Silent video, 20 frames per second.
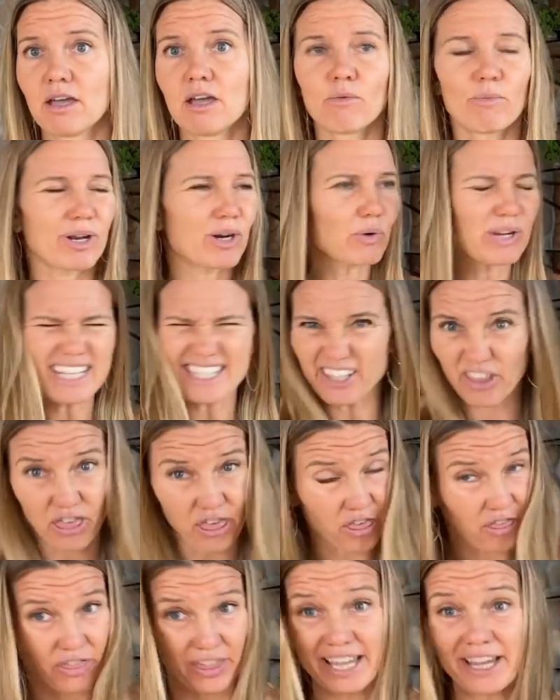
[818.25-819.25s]
We don't get to
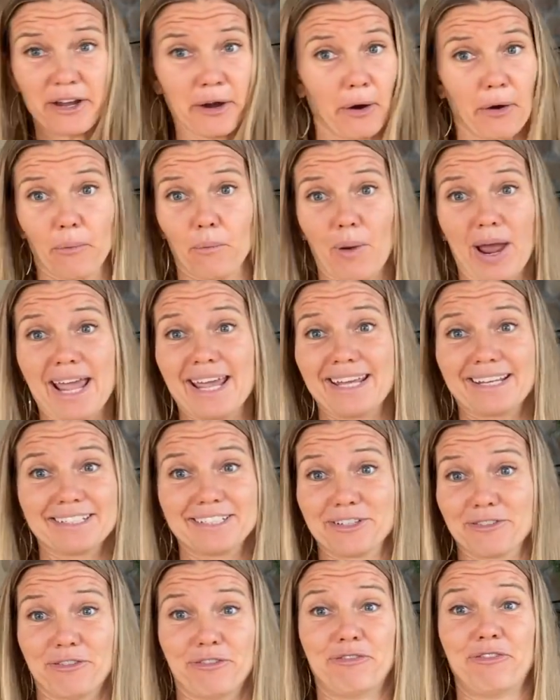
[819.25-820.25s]
think our way
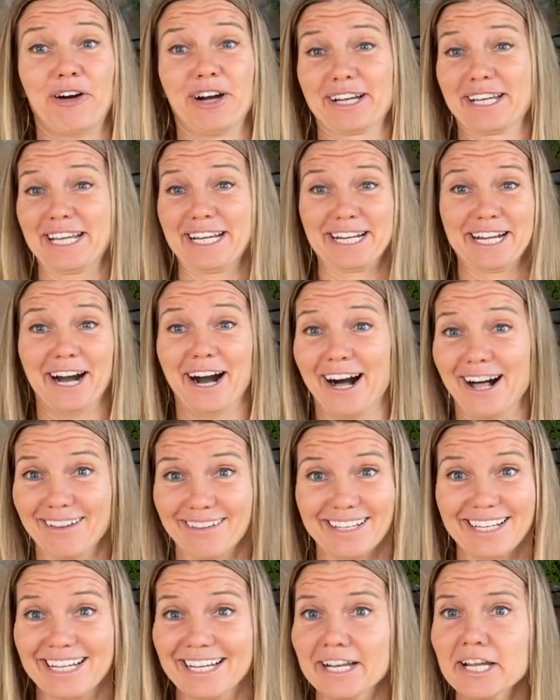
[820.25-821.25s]
into fucking
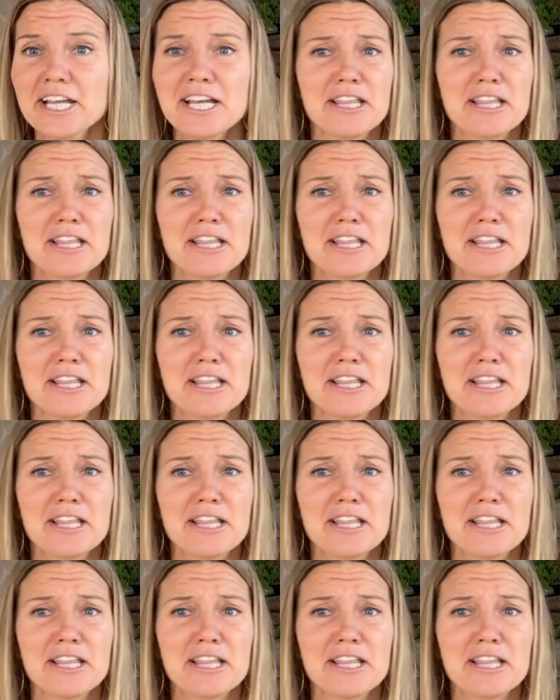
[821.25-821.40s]
Kali.